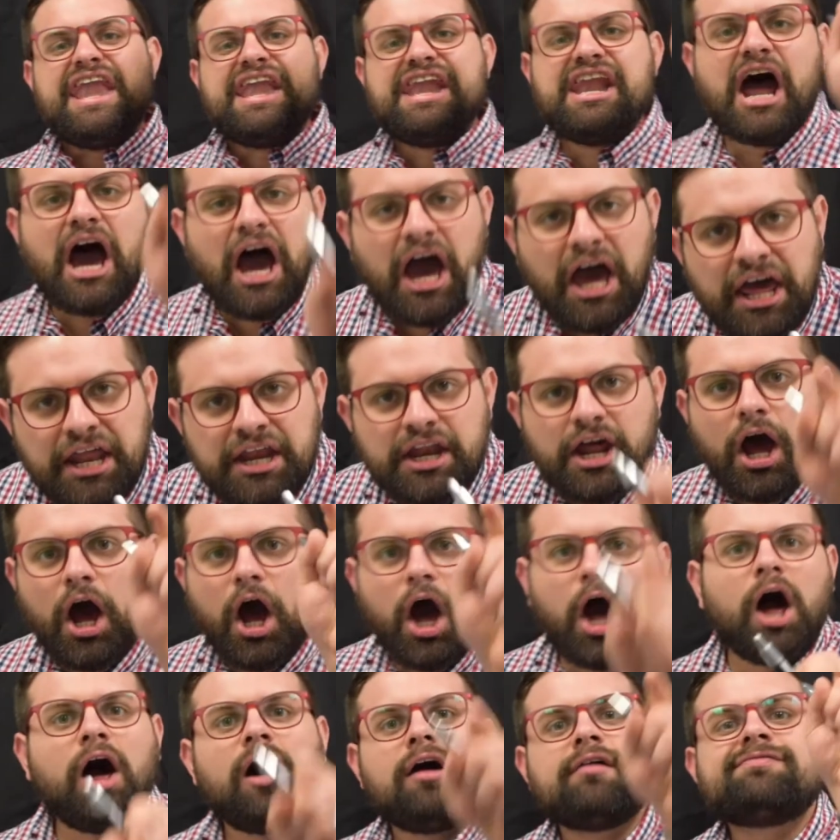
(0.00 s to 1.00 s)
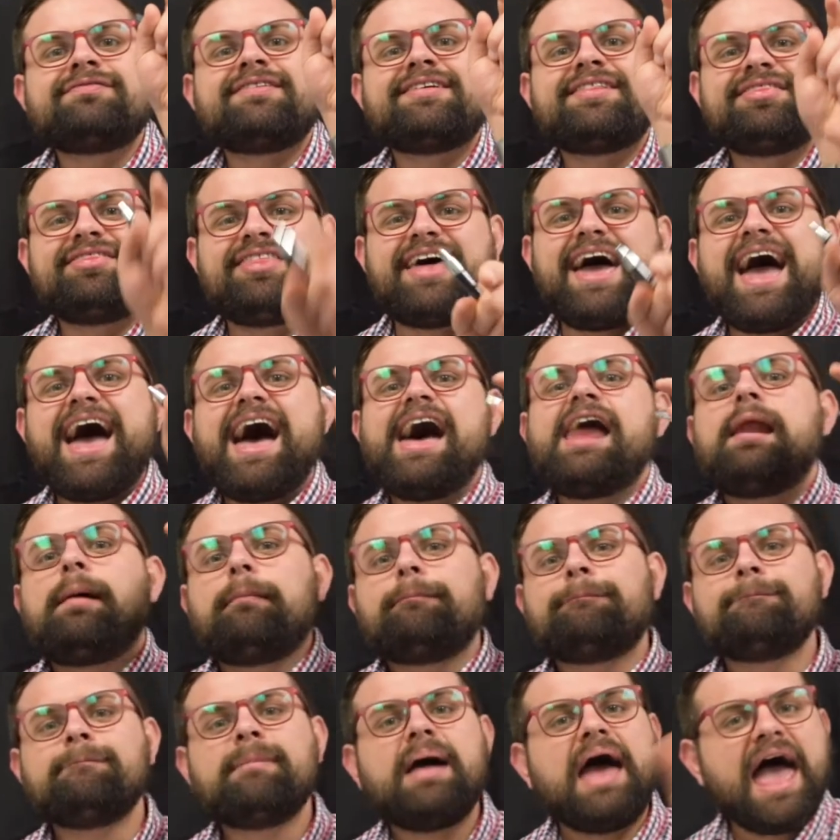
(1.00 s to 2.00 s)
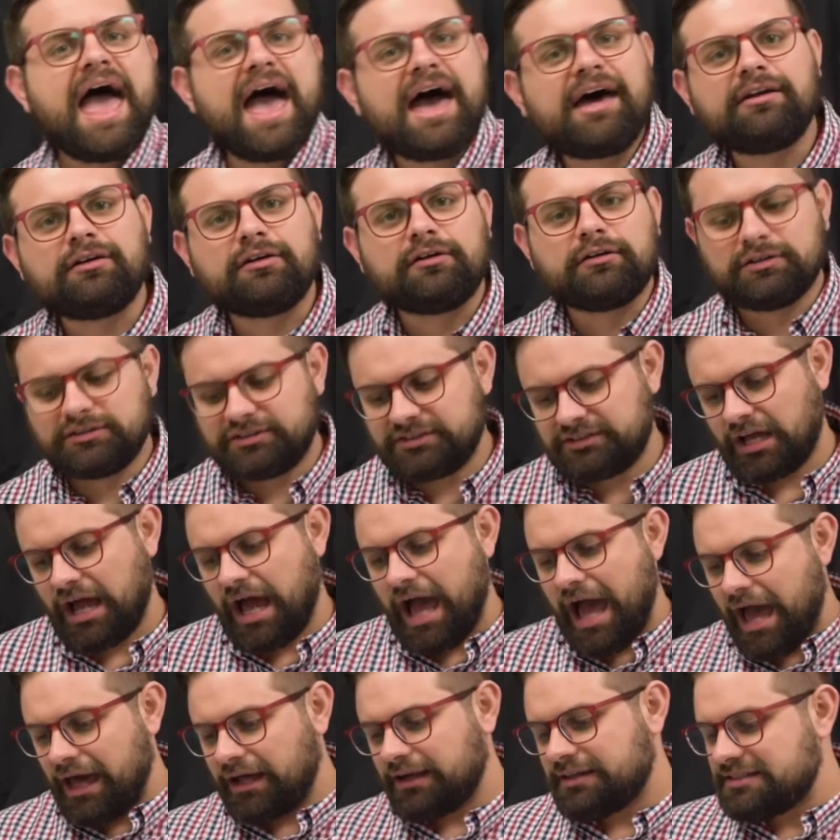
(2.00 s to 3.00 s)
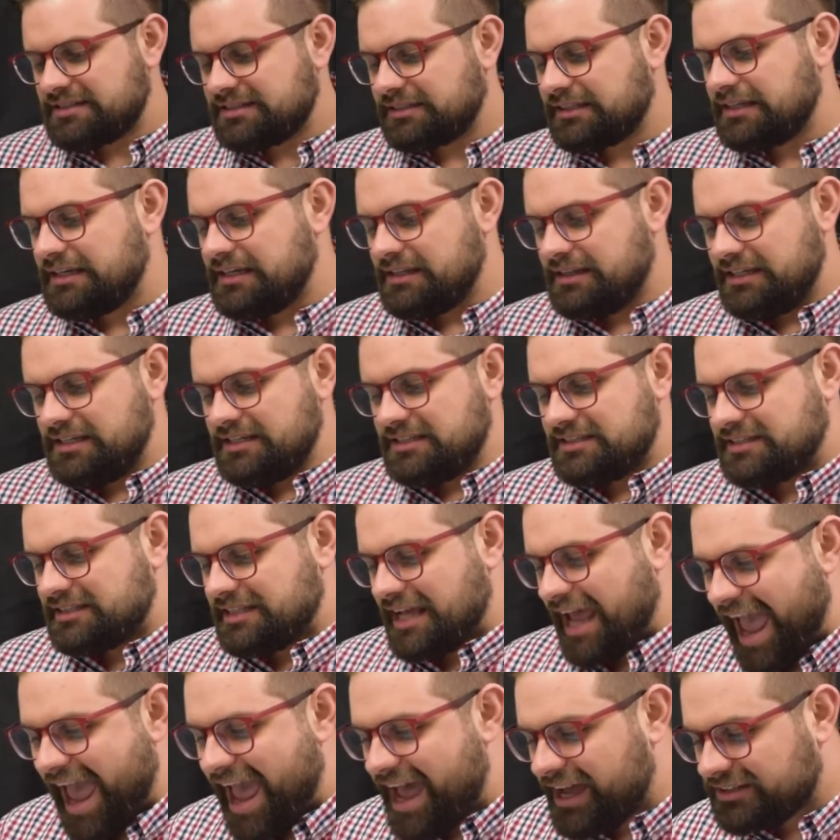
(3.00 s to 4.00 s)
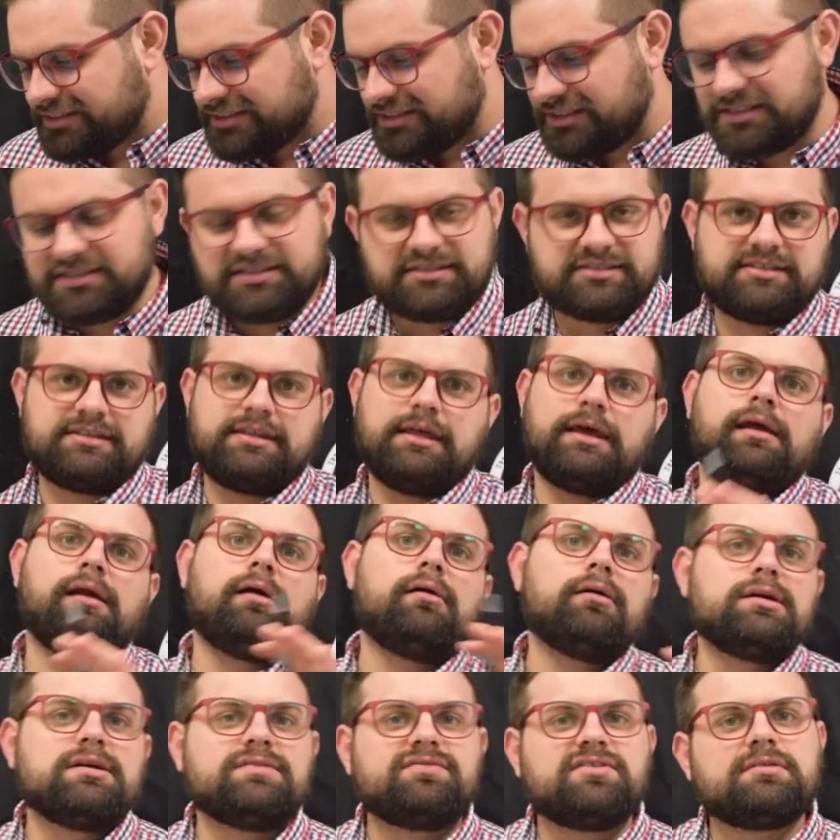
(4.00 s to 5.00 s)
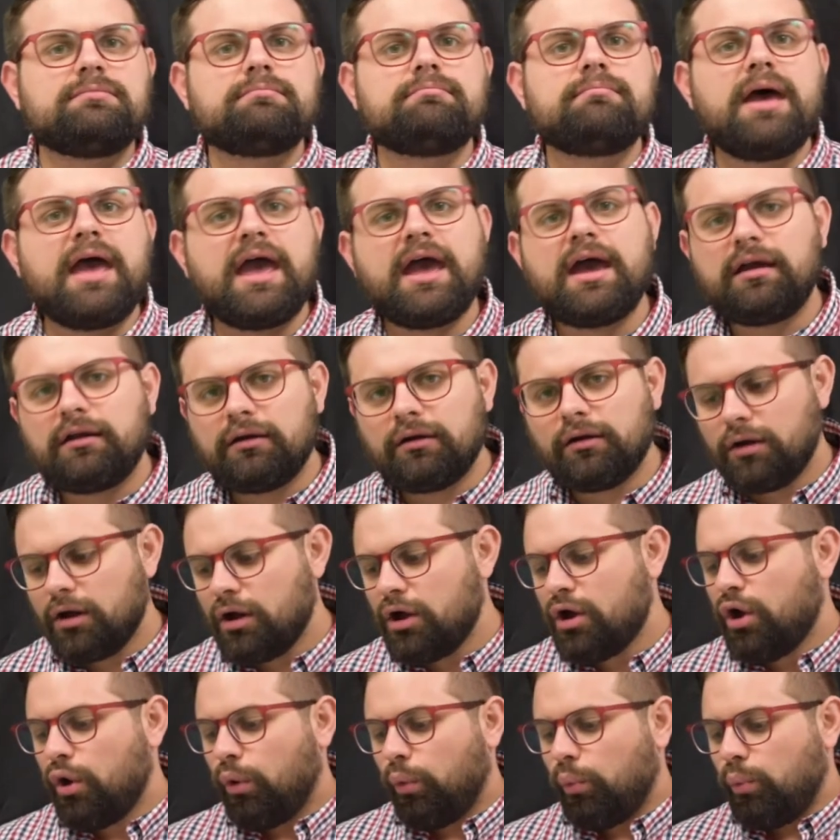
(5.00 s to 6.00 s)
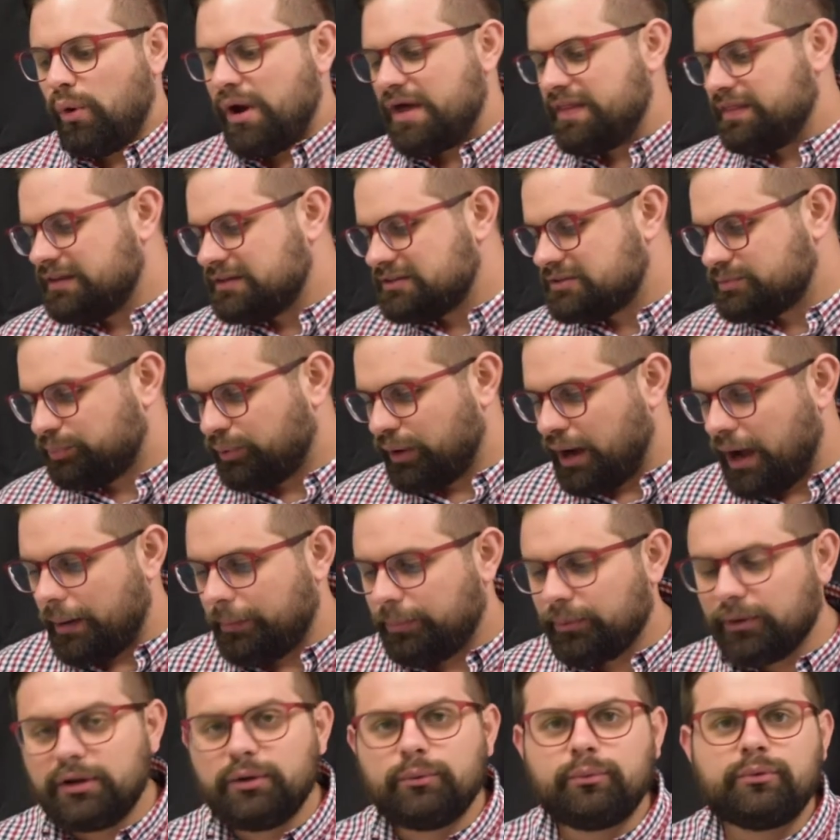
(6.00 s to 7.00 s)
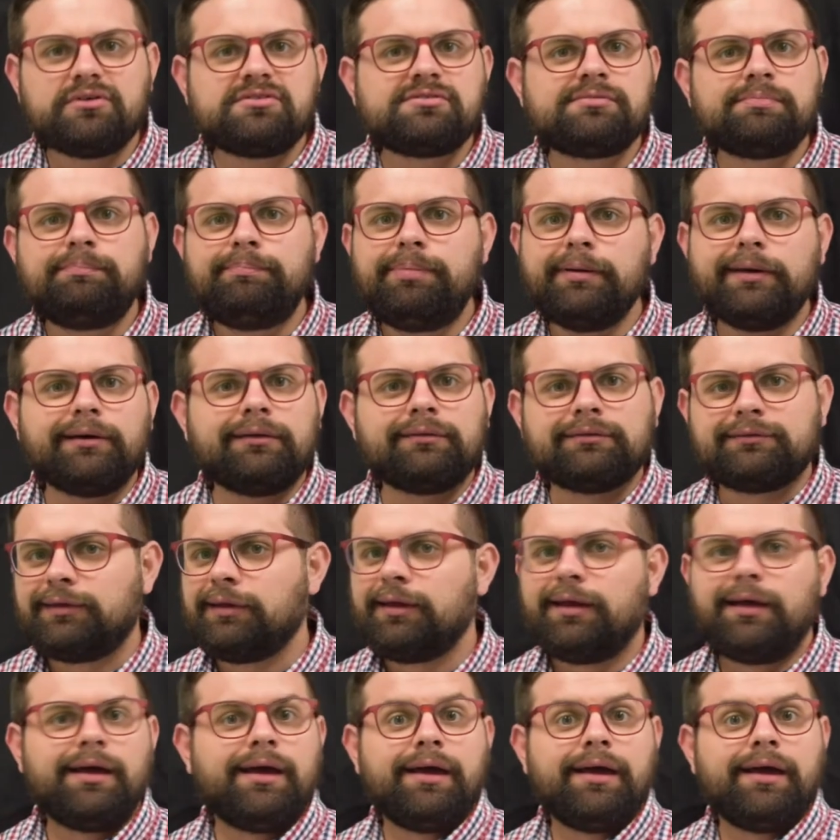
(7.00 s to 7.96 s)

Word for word: None of that matters. Honestly, these taxes, they don't even matter when this property was built.